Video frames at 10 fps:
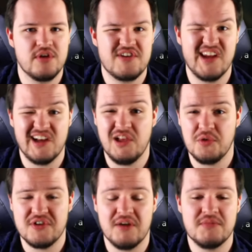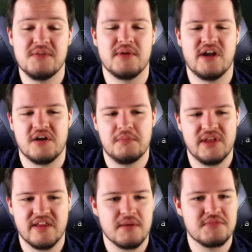it's getting close to empty, but not
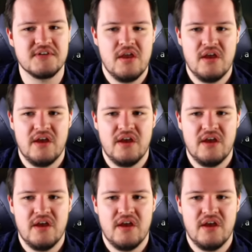completely empty.